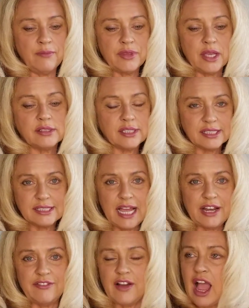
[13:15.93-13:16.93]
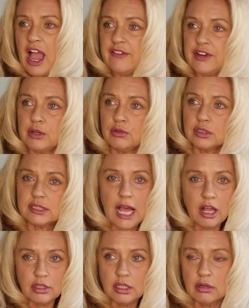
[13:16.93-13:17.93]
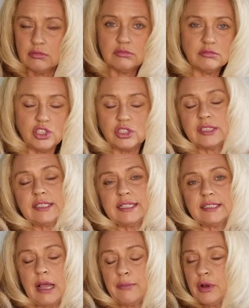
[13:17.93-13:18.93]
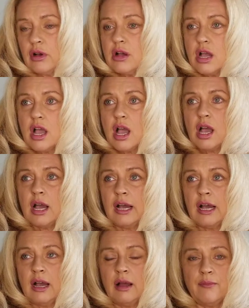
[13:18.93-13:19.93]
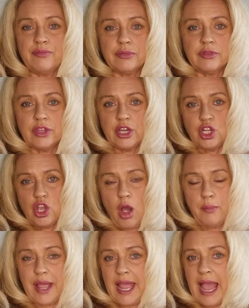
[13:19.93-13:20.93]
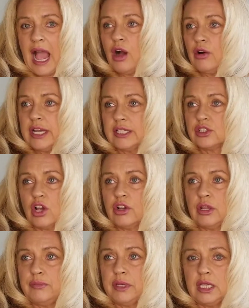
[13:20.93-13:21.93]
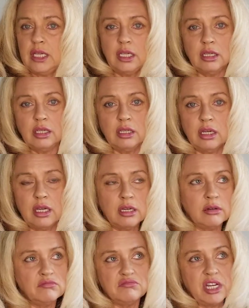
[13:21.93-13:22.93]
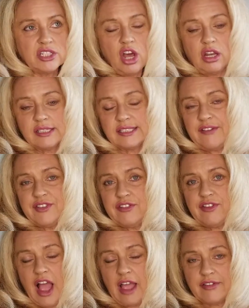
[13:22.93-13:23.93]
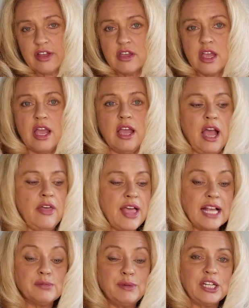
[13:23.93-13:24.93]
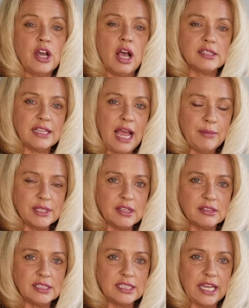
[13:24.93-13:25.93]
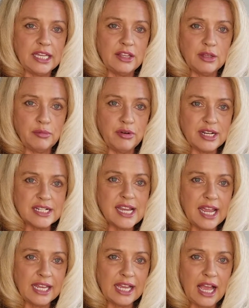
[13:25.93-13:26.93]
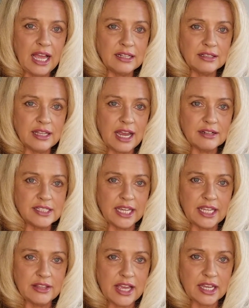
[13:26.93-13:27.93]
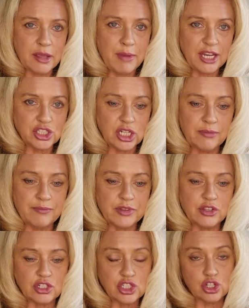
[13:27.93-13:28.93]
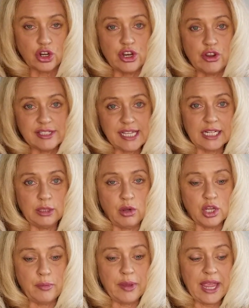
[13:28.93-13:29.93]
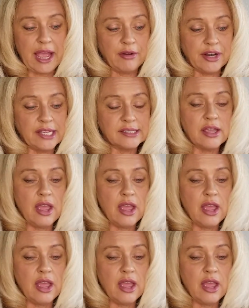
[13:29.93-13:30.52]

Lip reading: $6.95, and it will tell you, just as an example, that your payout is going to be $1.75. And that's because Amazon's taking the printing and they're taking their commission, and they're showing you exactly what your payout is.